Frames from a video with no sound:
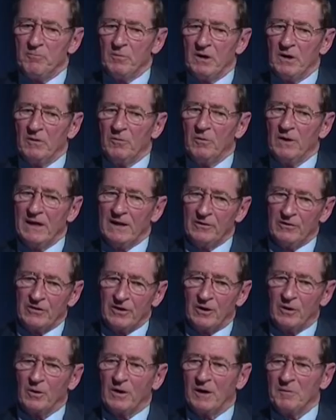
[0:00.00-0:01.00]
Less
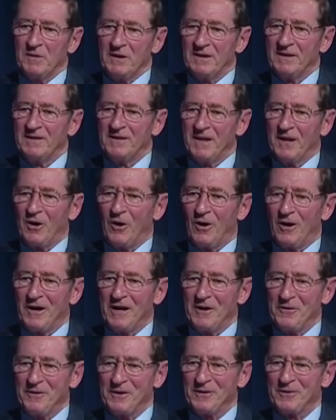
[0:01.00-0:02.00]
so. I mean, there are
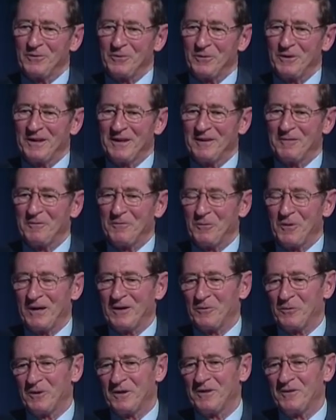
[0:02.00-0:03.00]
areas where
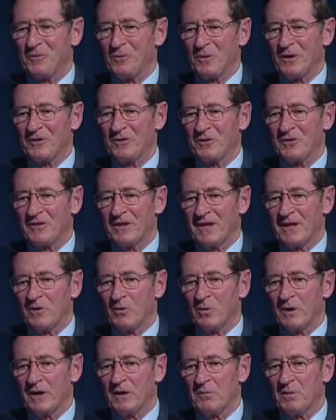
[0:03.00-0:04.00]
one would want to stay
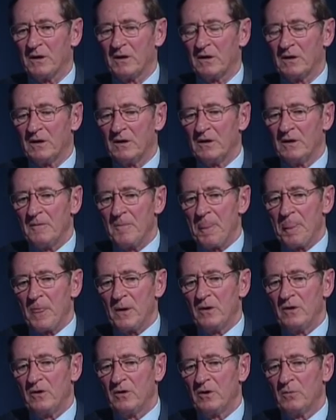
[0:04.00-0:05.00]
away, but
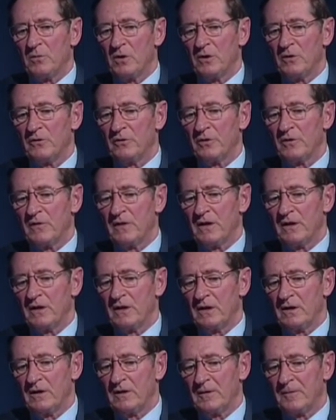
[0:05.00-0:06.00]
you know, most of
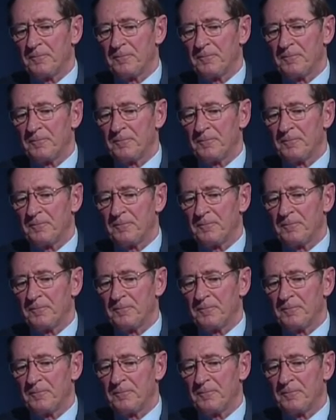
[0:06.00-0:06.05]
the